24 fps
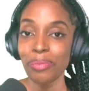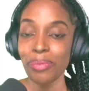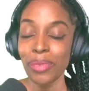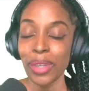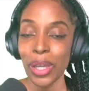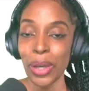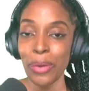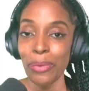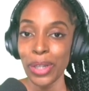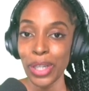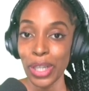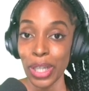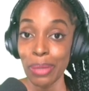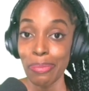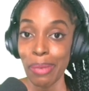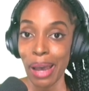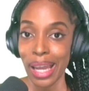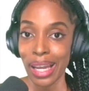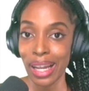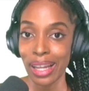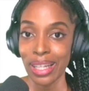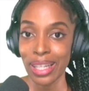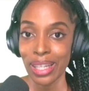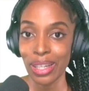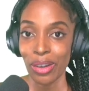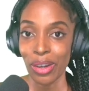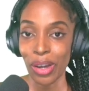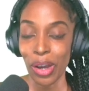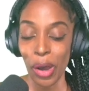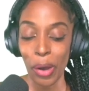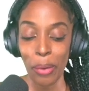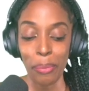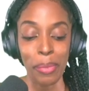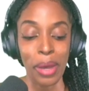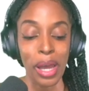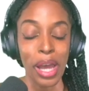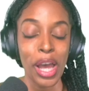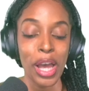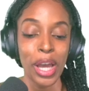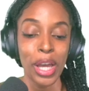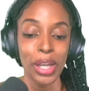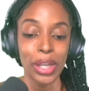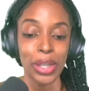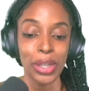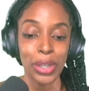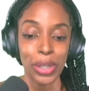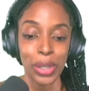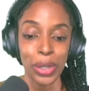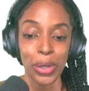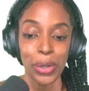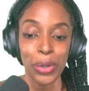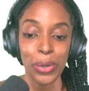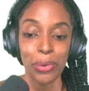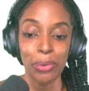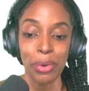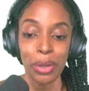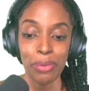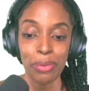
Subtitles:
which is Binance.com. So with